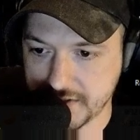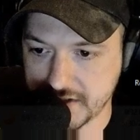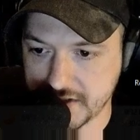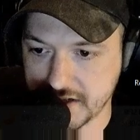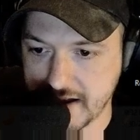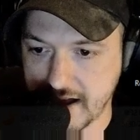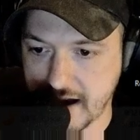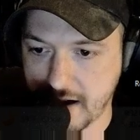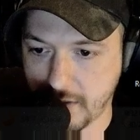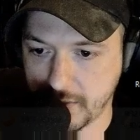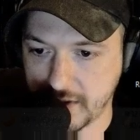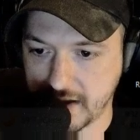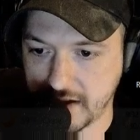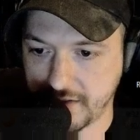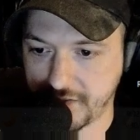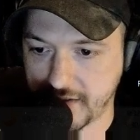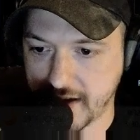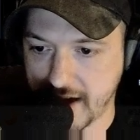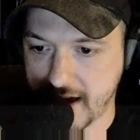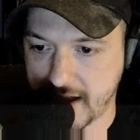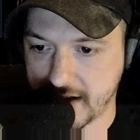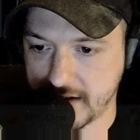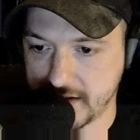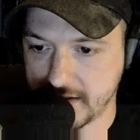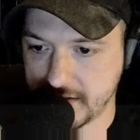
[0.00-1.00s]
now we have
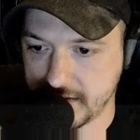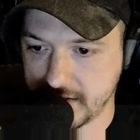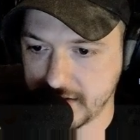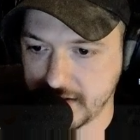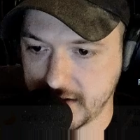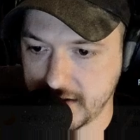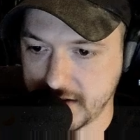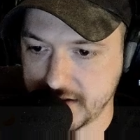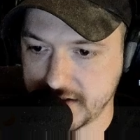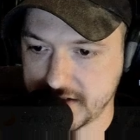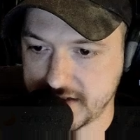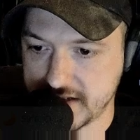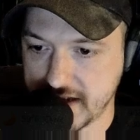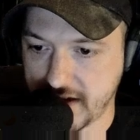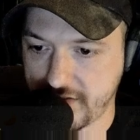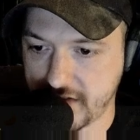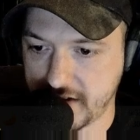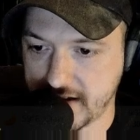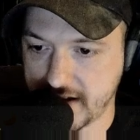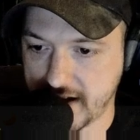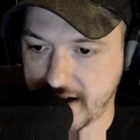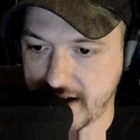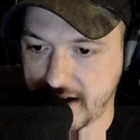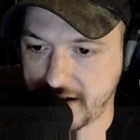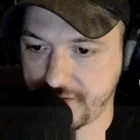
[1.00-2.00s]
gotten
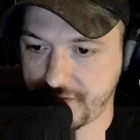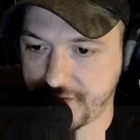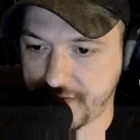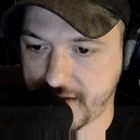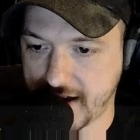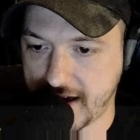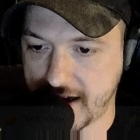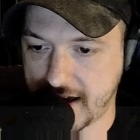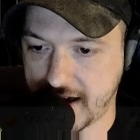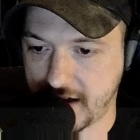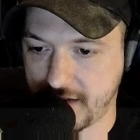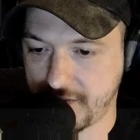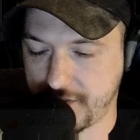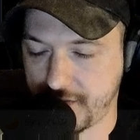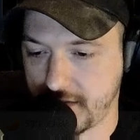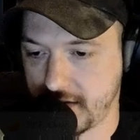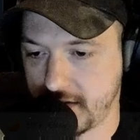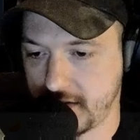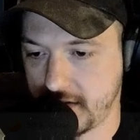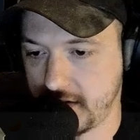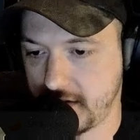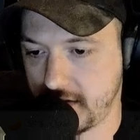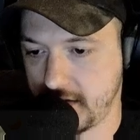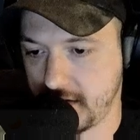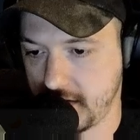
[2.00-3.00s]
795
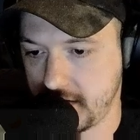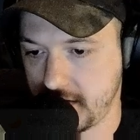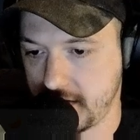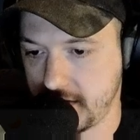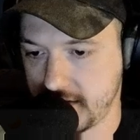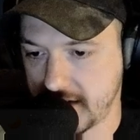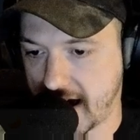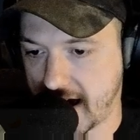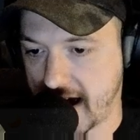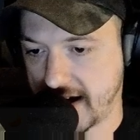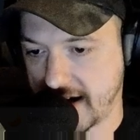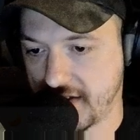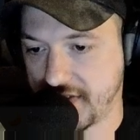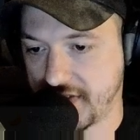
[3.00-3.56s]
9.